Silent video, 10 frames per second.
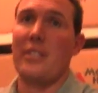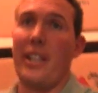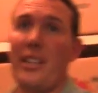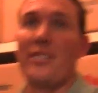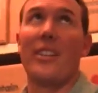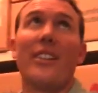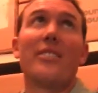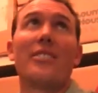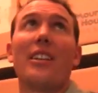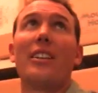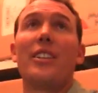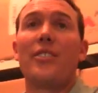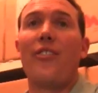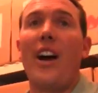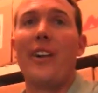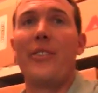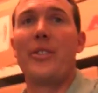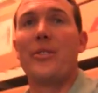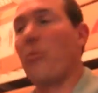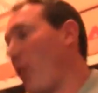Like I said, this is at least five years.